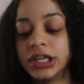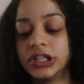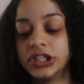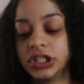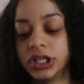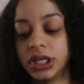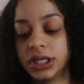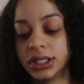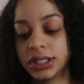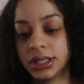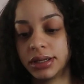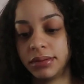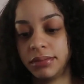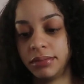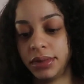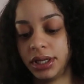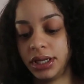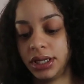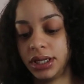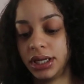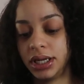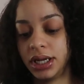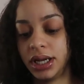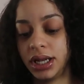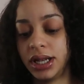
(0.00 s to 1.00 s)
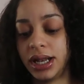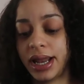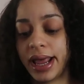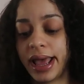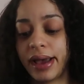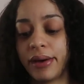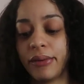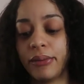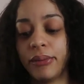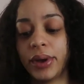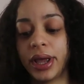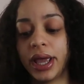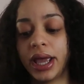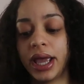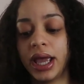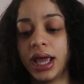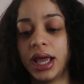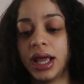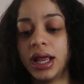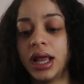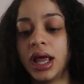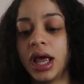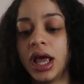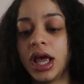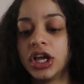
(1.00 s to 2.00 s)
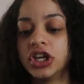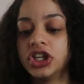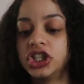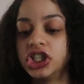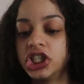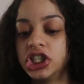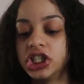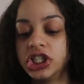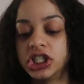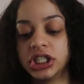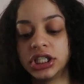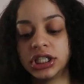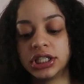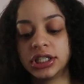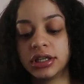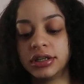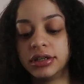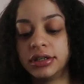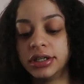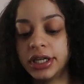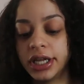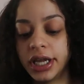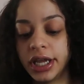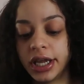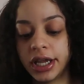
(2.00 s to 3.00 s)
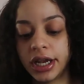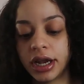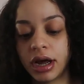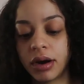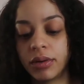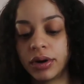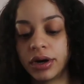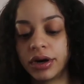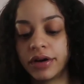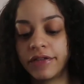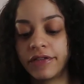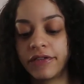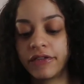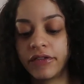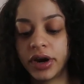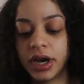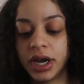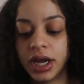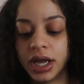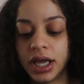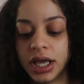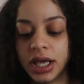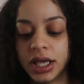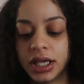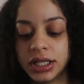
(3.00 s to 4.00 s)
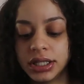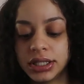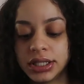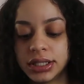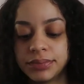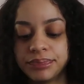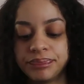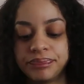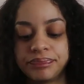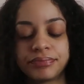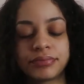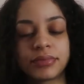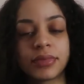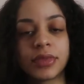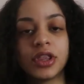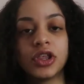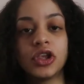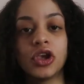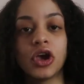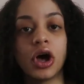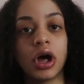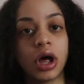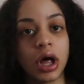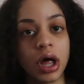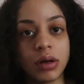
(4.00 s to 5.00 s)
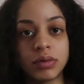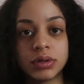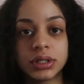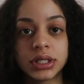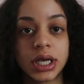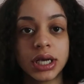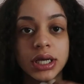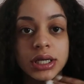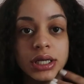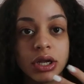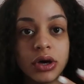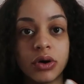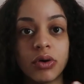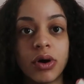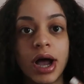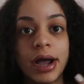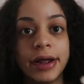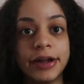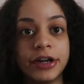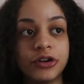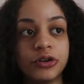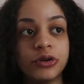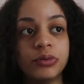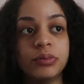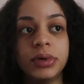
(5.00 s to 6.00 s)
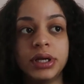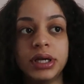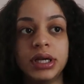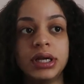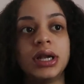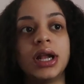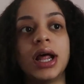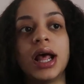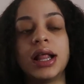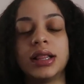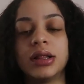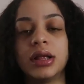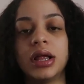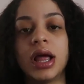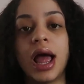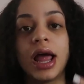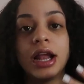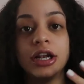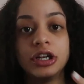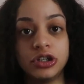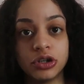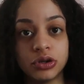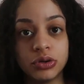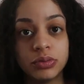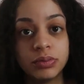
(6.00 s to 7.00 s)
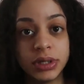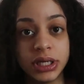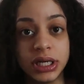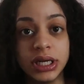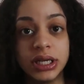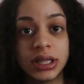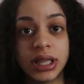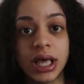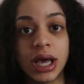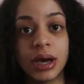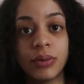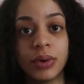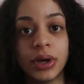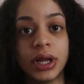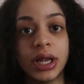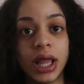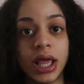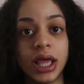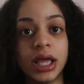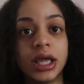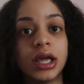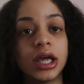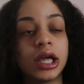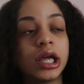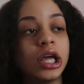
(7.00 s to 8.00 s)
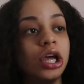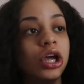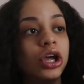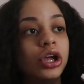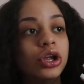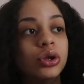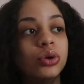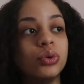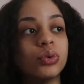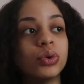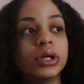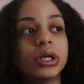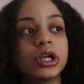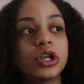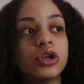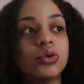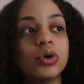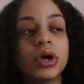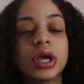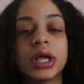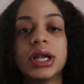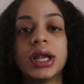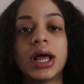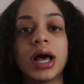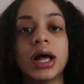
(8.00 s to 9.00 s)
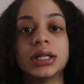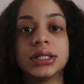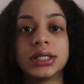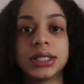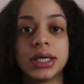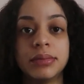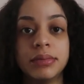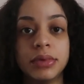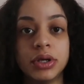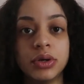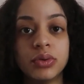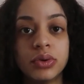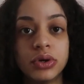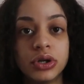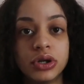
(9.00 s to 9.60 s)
she doesn't mean it in that way. She's just literally hanging out with her friends. Y'all, I was like, no, I do mean it. I do mean it that way. Like, you cannot tell me